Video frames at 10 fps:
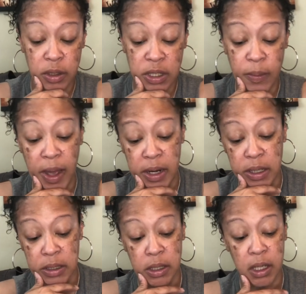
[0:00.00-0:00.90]
Somebody
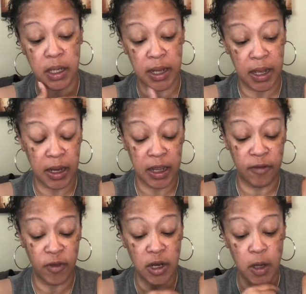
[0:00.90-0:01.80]
is looking at, like,
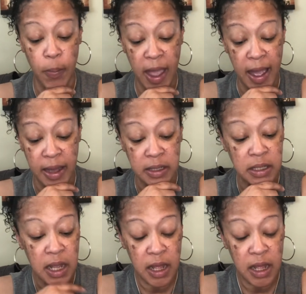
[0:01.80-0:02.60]
if in the past